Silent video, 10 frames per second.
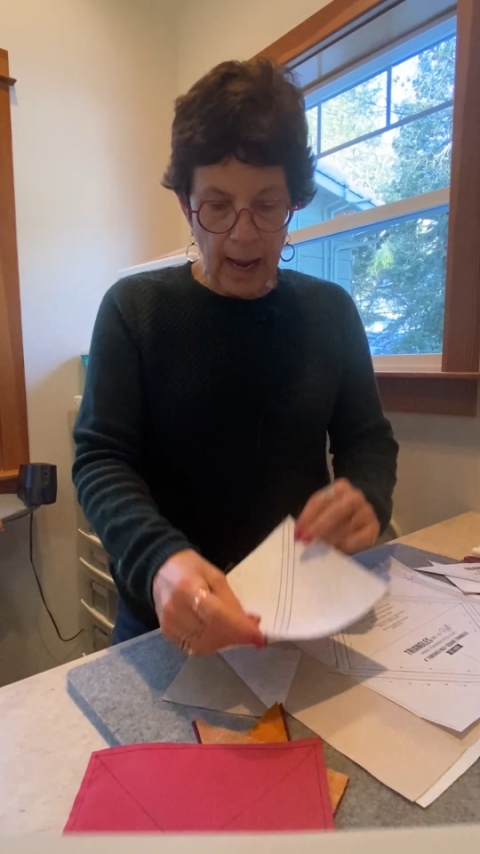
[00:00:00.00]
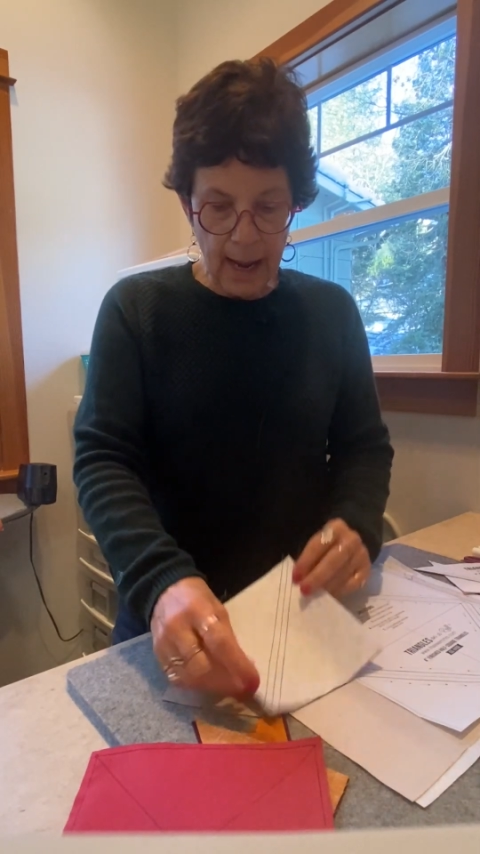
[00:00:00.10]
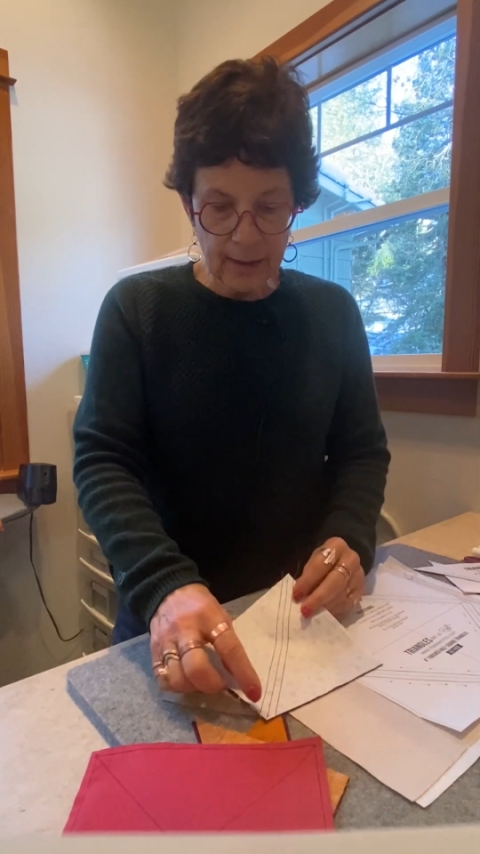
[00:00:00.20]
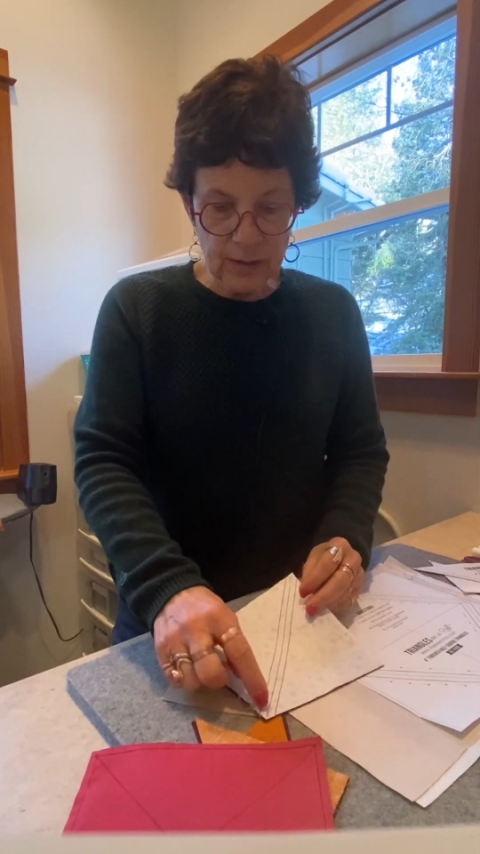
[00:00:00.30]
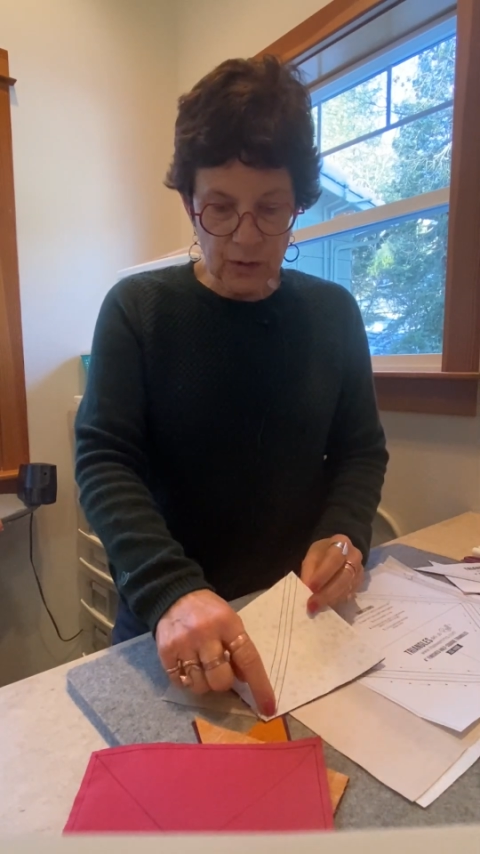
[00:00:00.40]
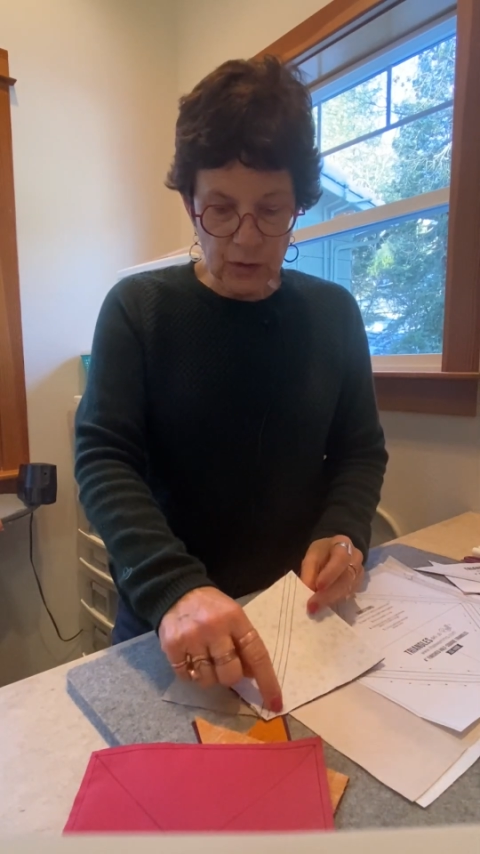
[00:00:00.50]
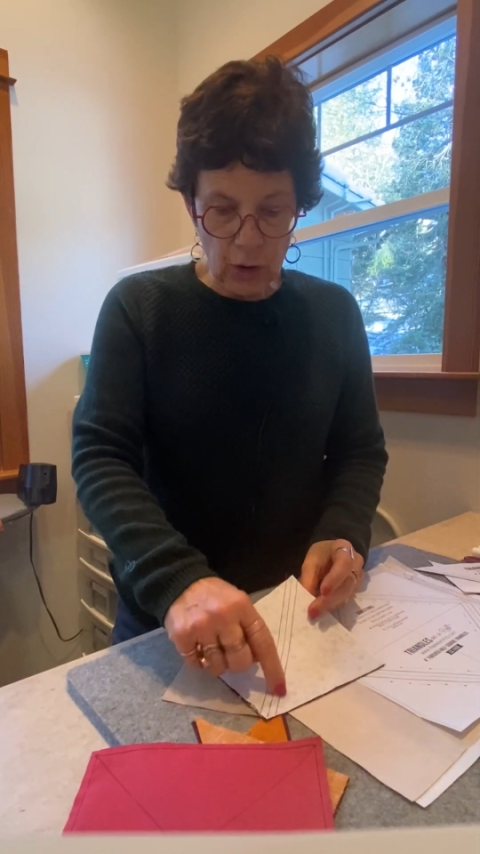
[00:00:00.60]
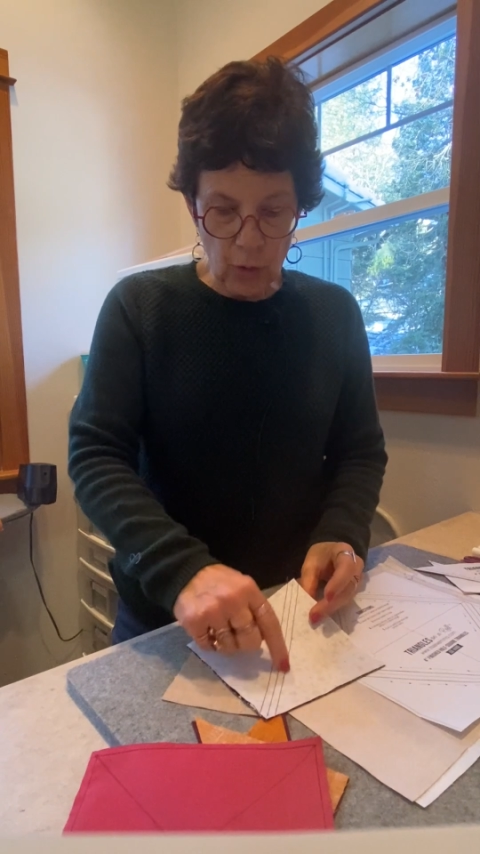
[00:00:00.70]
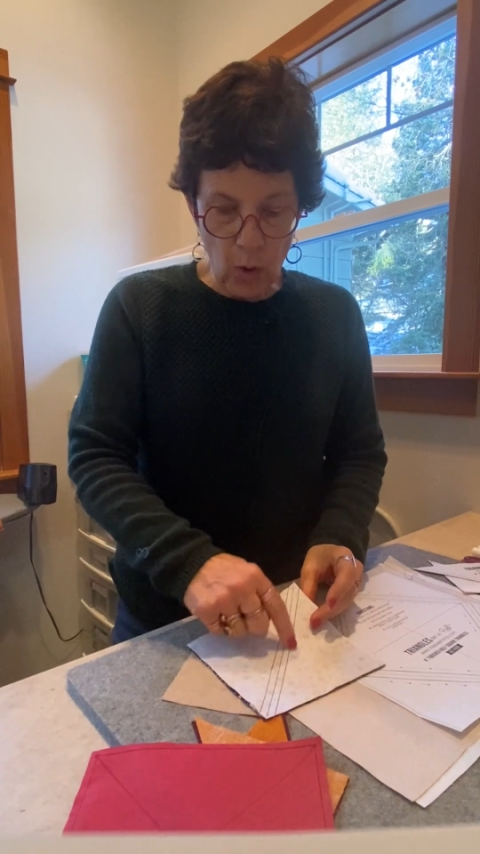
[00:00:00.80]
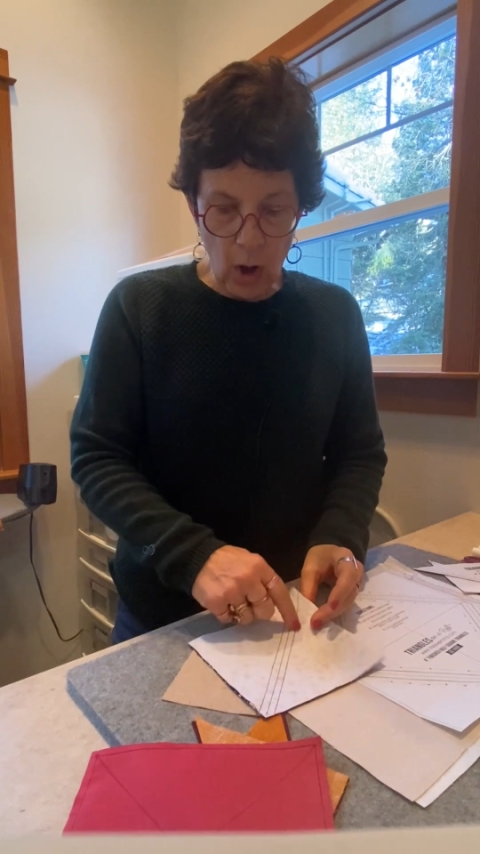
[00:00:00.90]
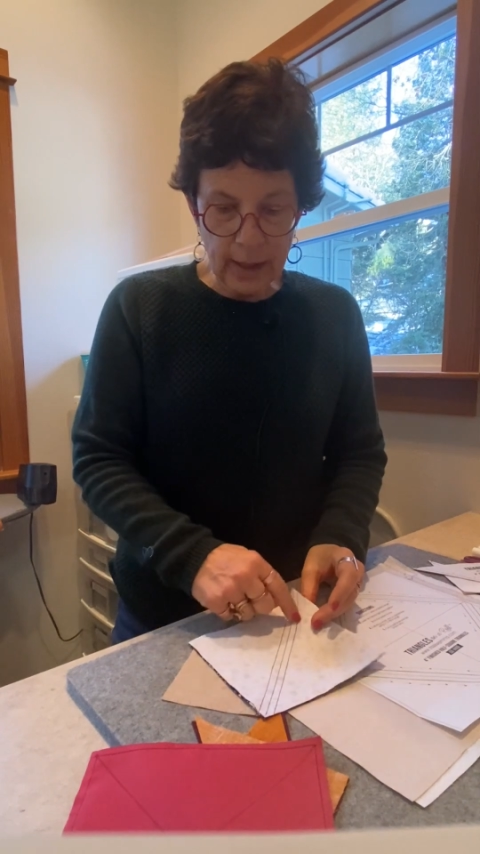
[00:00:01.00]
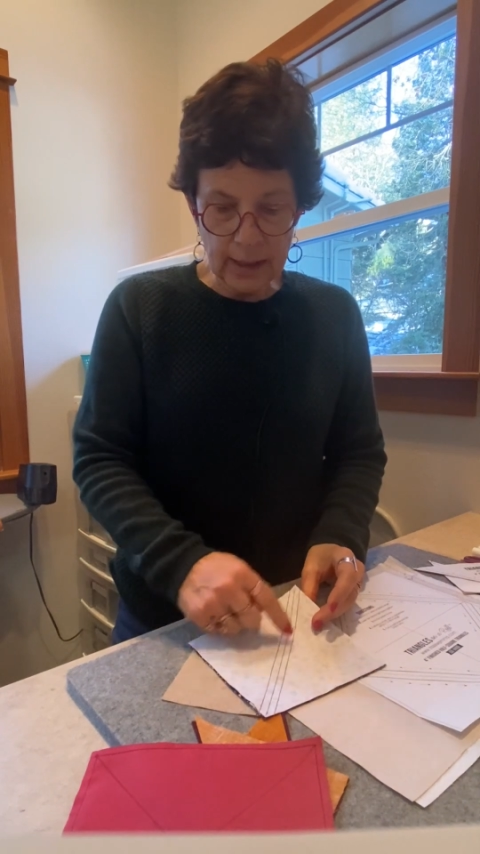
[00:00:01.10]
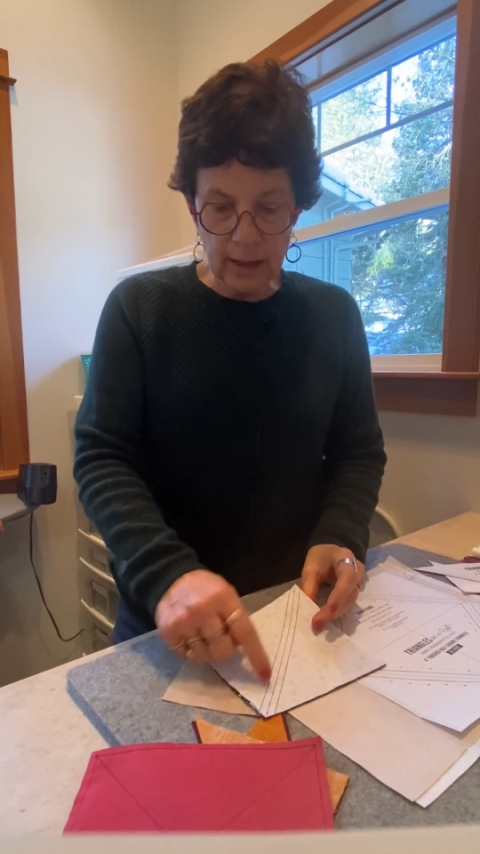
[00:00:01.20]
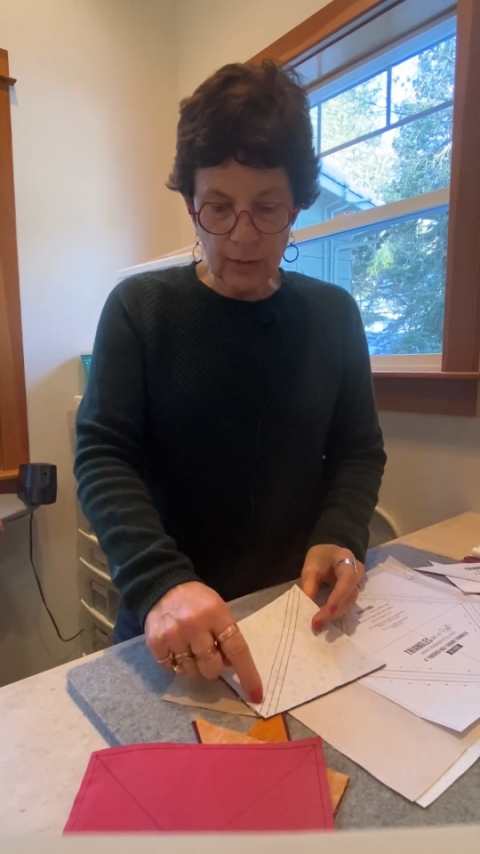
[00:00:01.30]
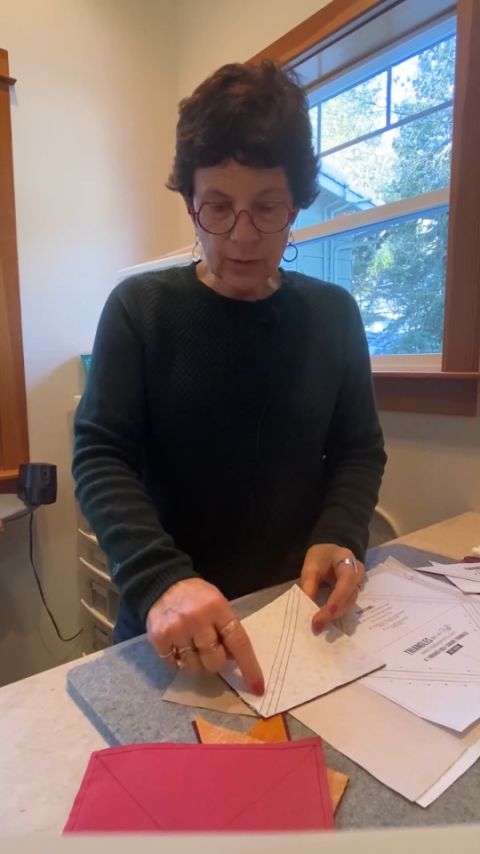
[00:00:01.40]
and sew on
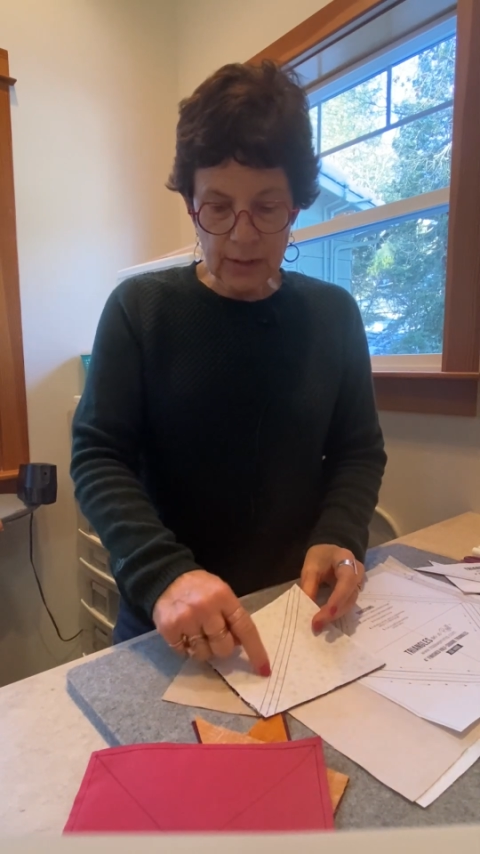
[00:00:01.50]
either